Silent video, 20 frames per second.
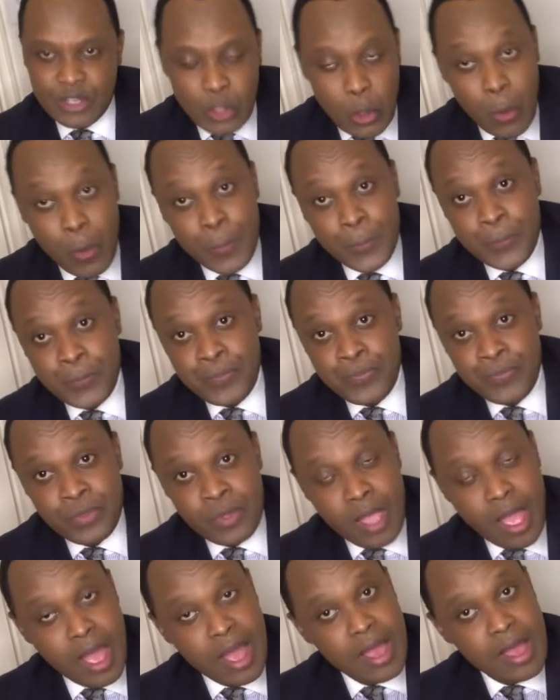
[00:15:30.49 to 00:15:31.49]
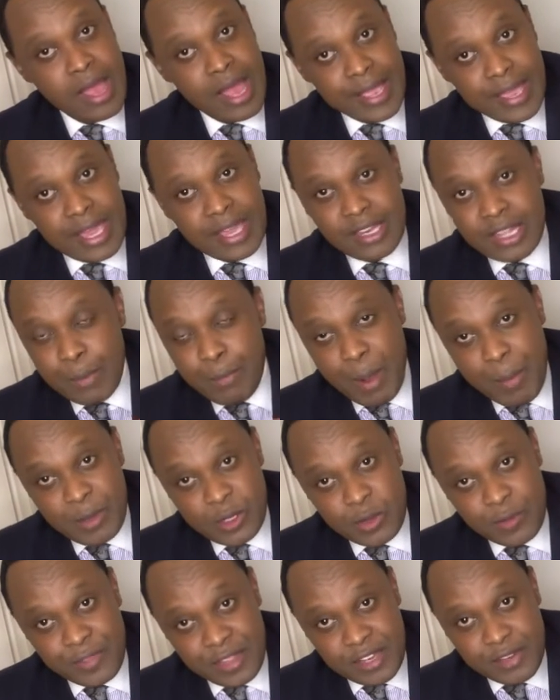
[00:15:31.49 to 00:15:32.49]
So again, the
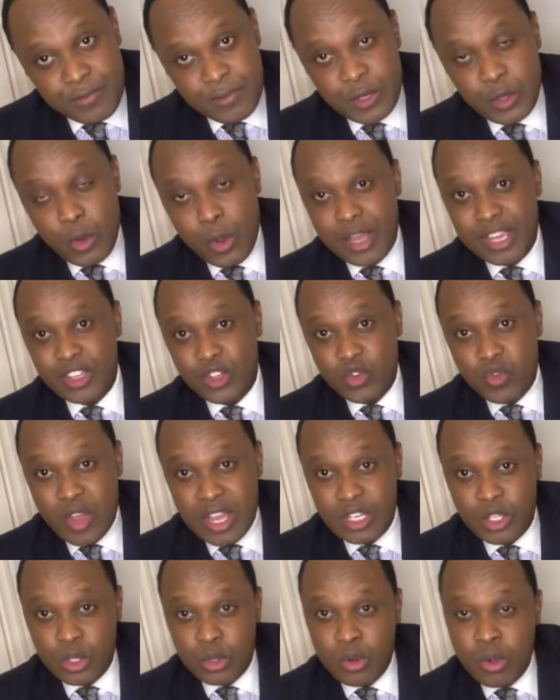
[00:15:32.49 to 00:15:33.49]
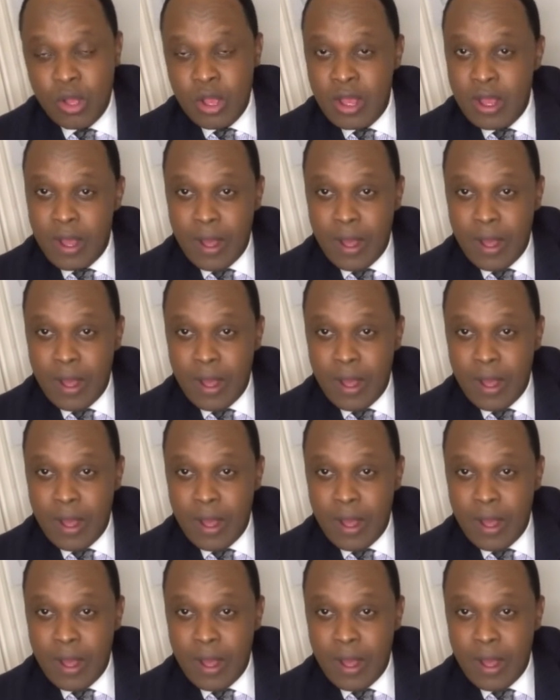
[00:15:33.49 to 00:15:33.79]
purpose of this video is trying to